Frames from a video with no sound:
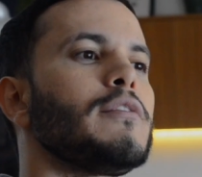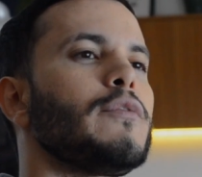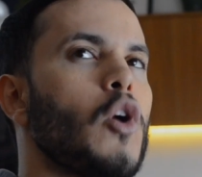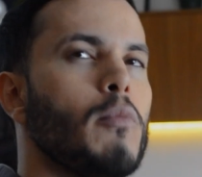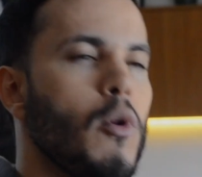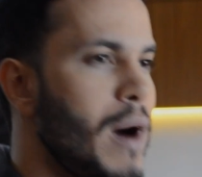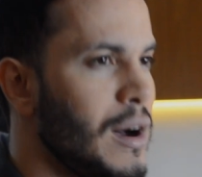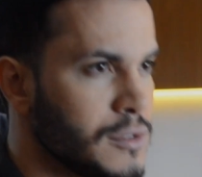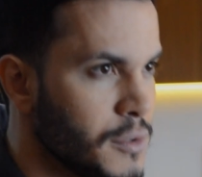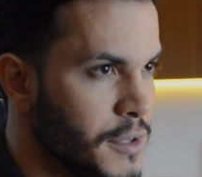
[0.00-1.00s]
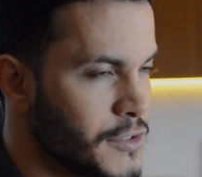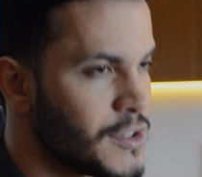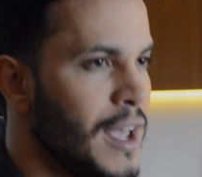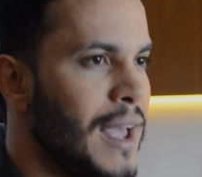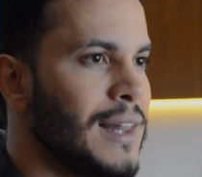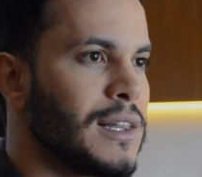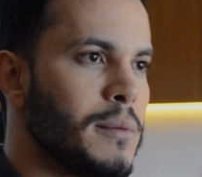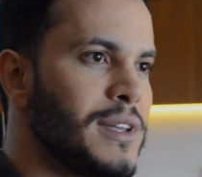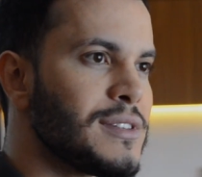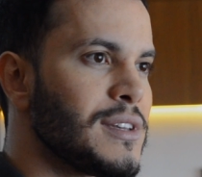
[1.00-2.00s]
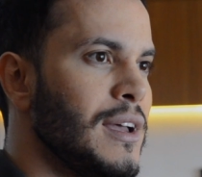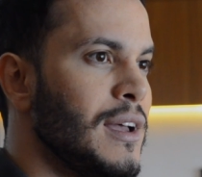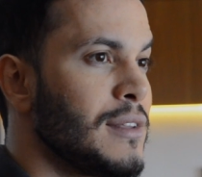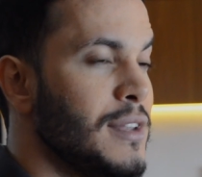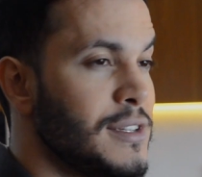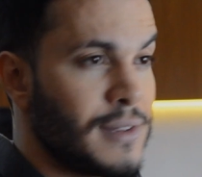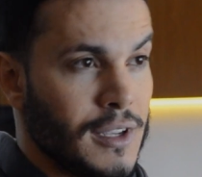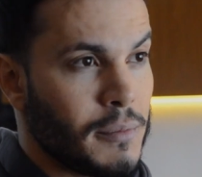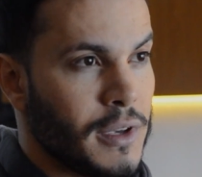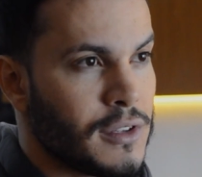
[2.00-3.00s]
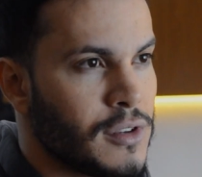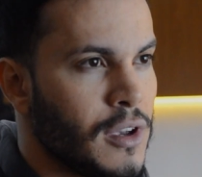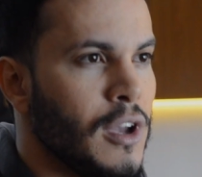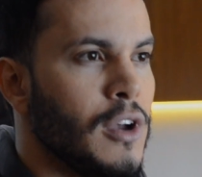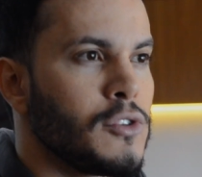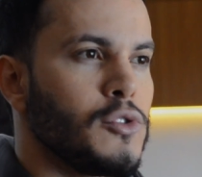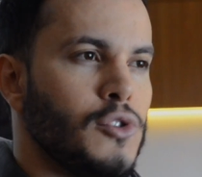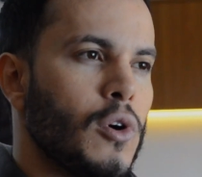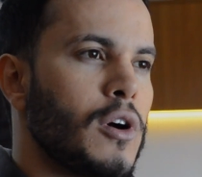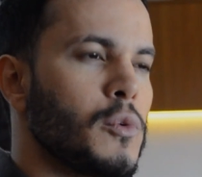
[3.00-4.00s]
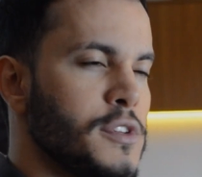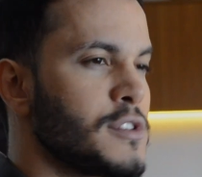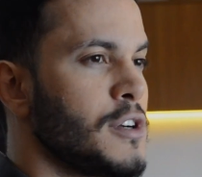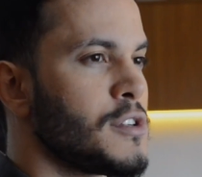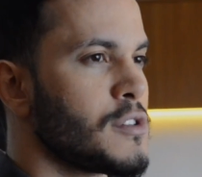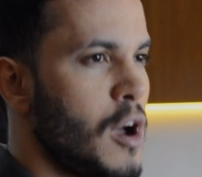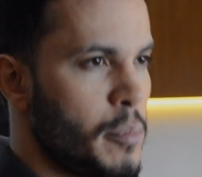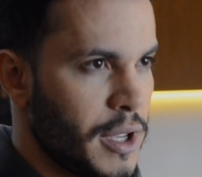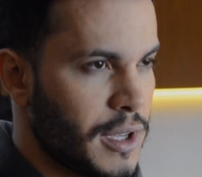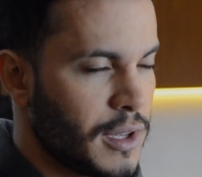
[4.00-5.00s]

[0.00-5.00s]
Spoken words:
formal boundaries and limit the statement to your research topic.